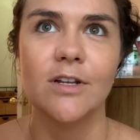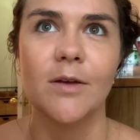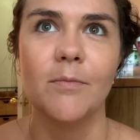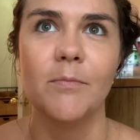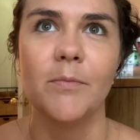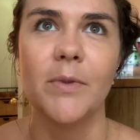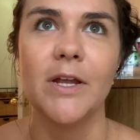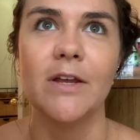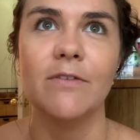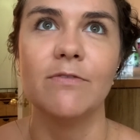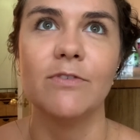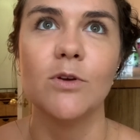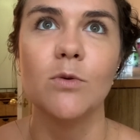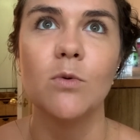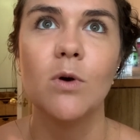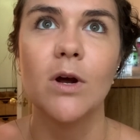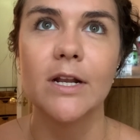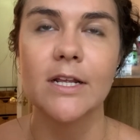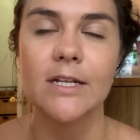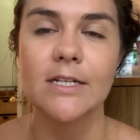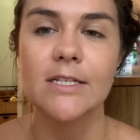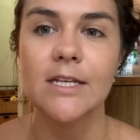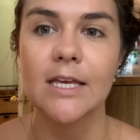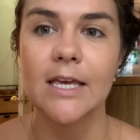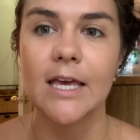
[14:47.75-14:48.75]
But if you
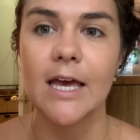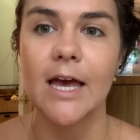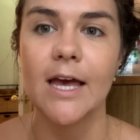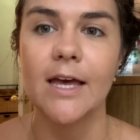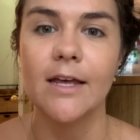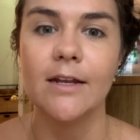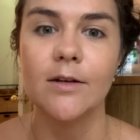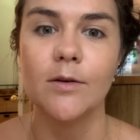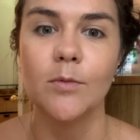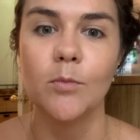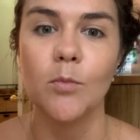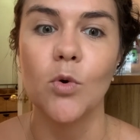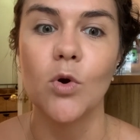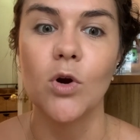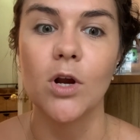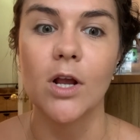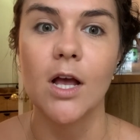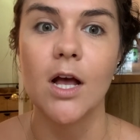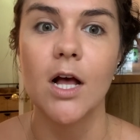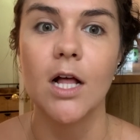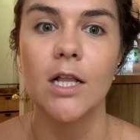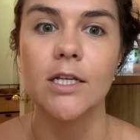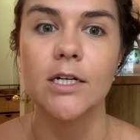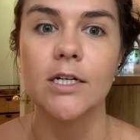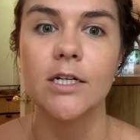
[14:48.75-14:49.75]
wanted to get more
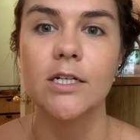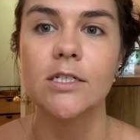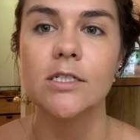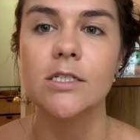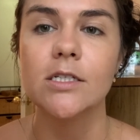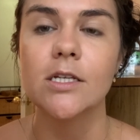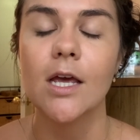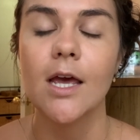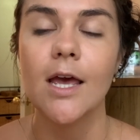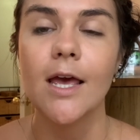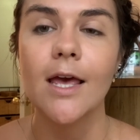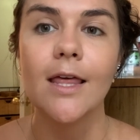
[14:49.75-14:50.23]
colors,